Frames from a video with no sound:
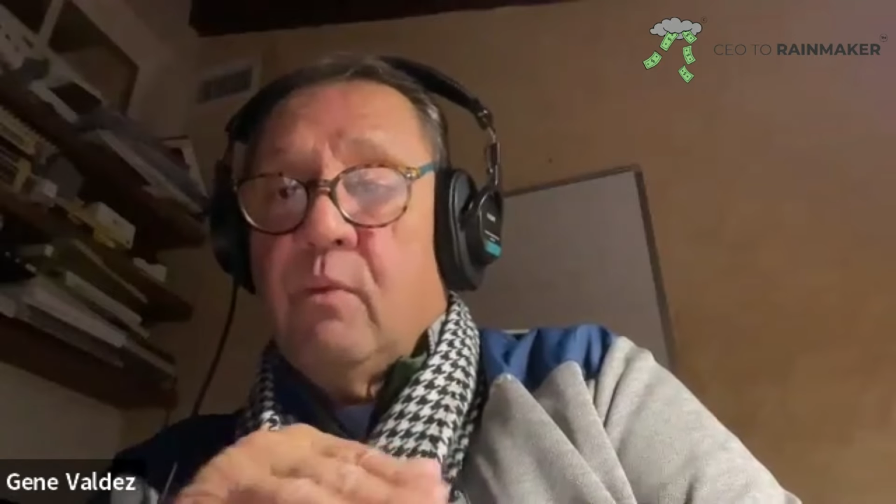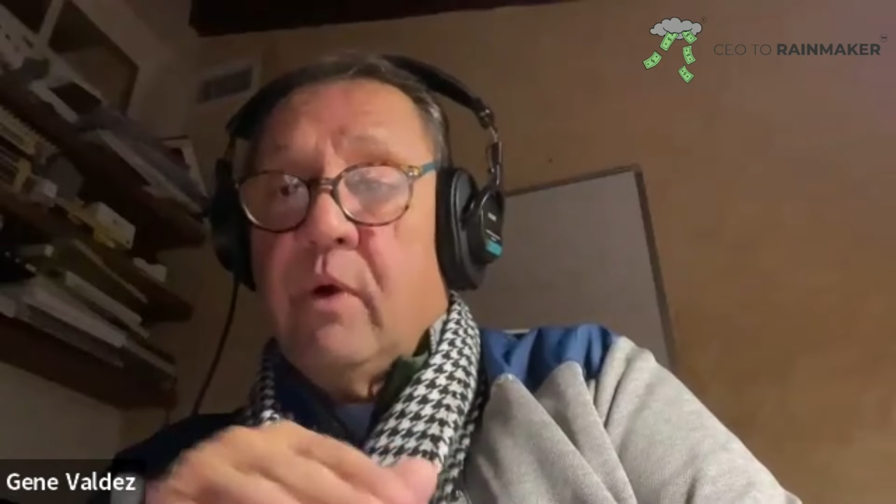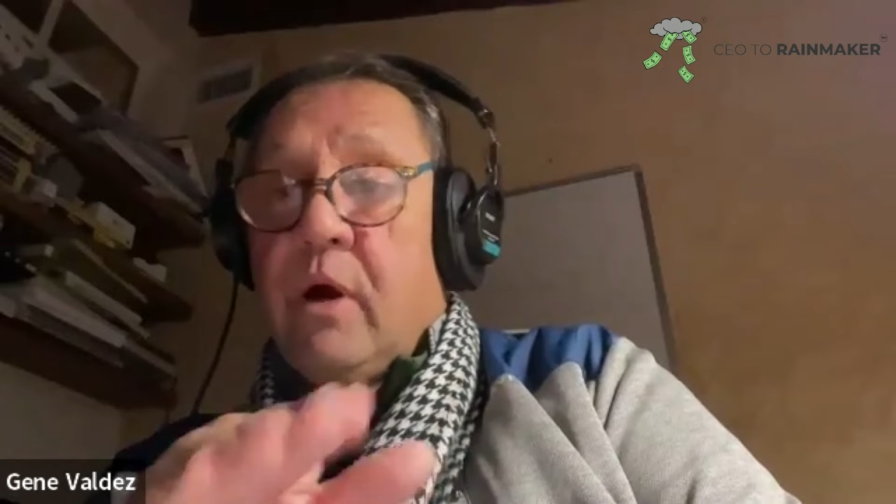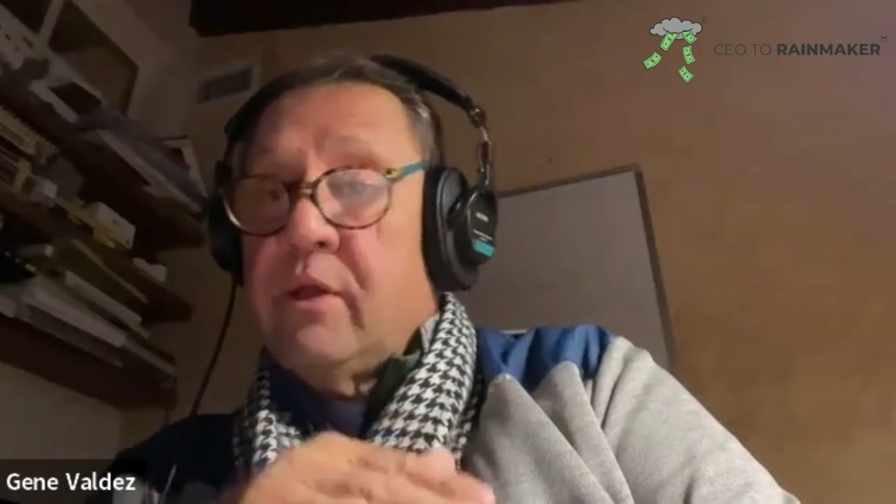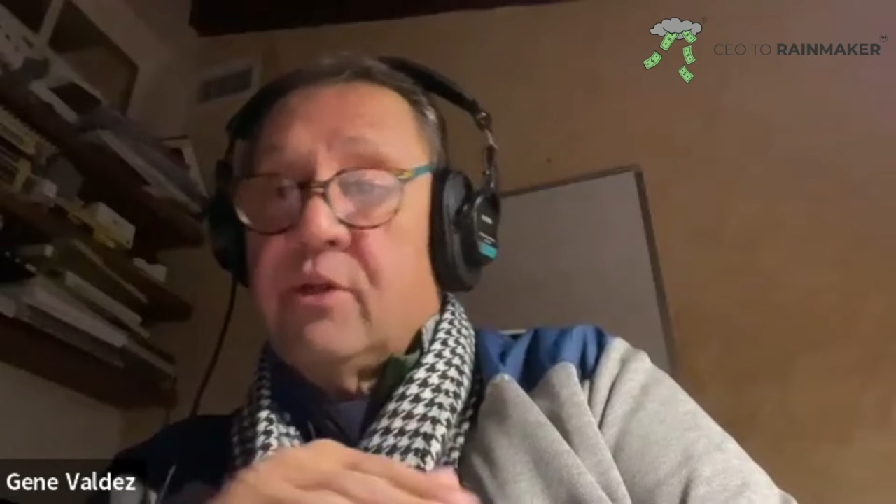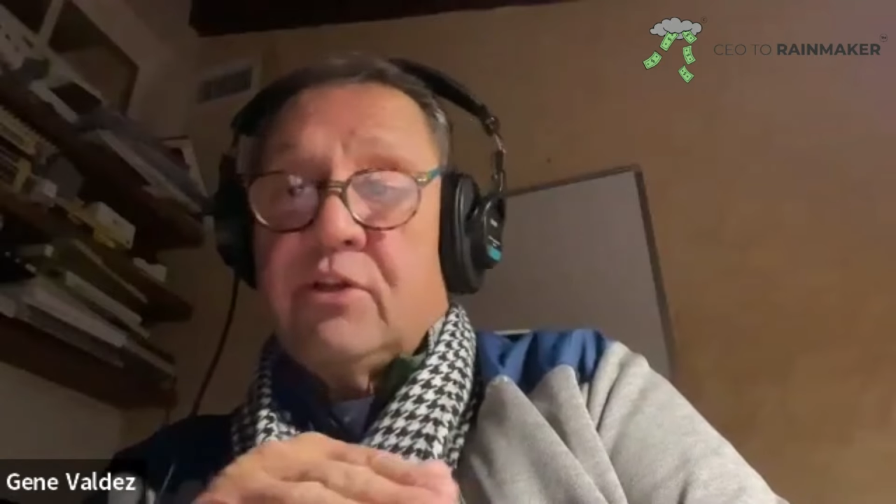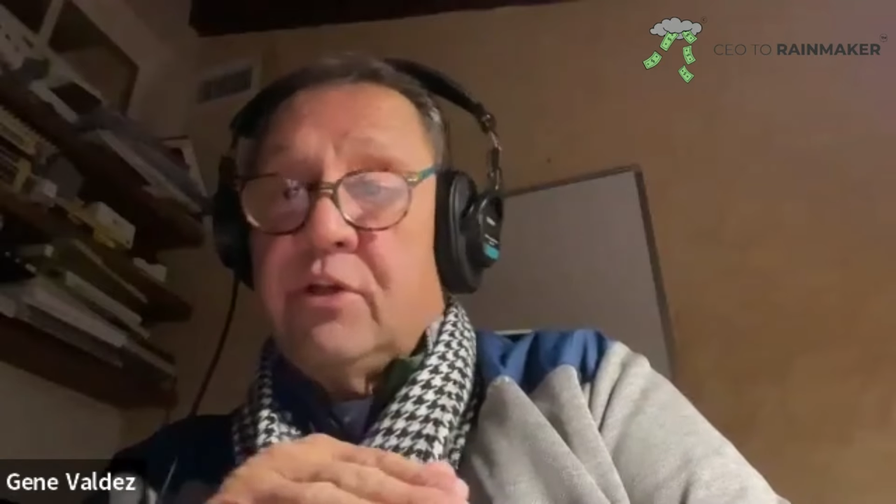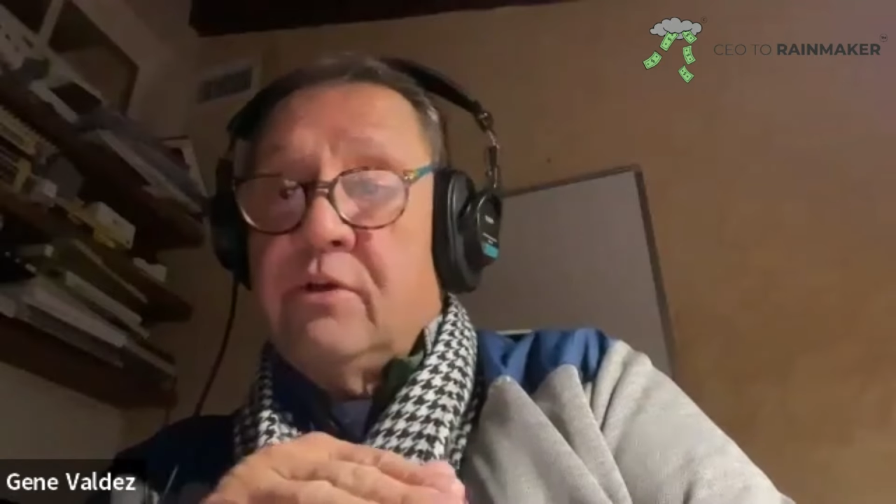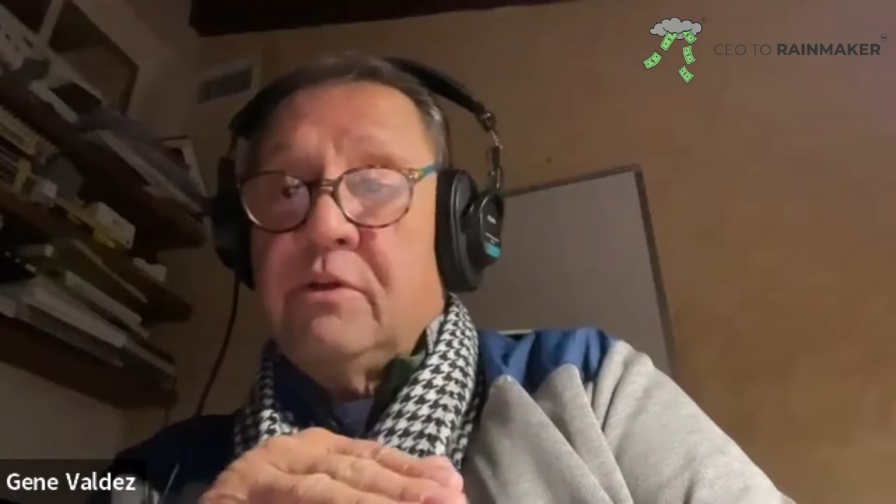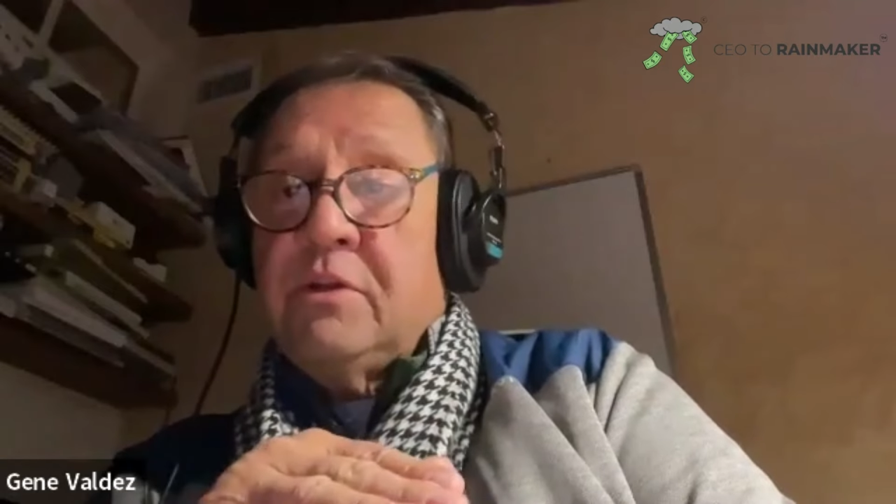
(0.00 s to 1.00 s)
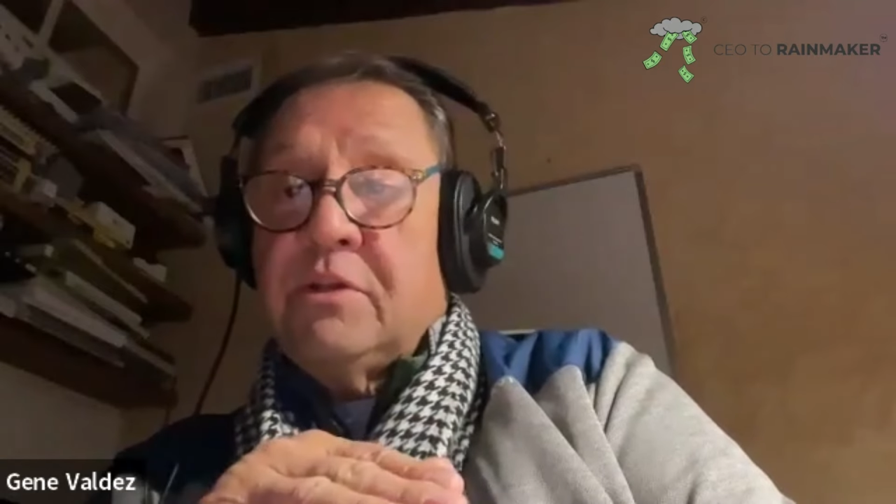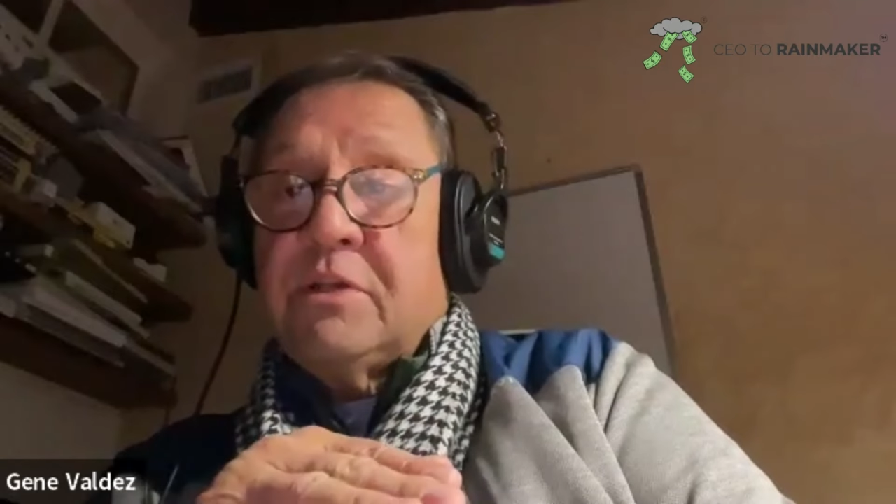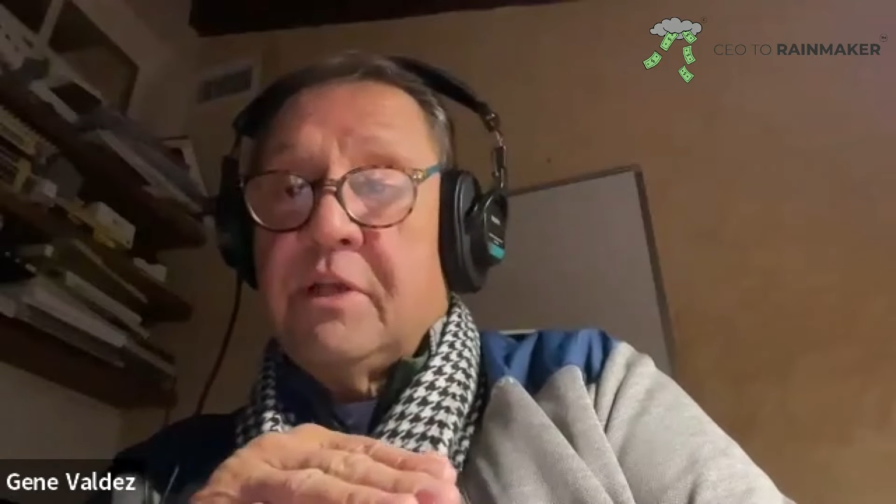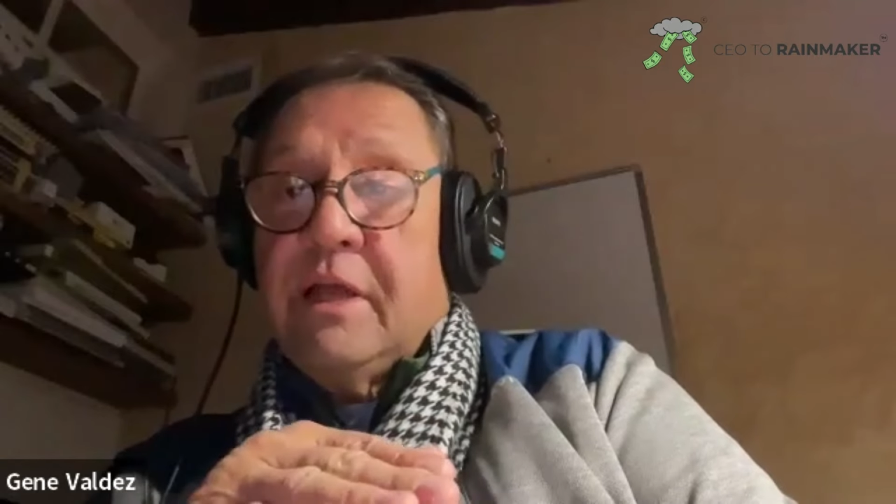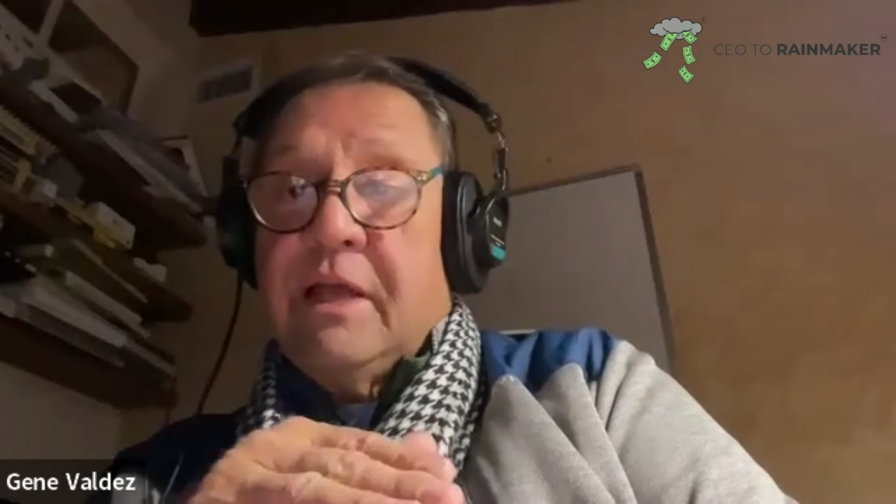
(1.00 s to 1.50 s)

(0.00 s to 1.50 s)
well, the students,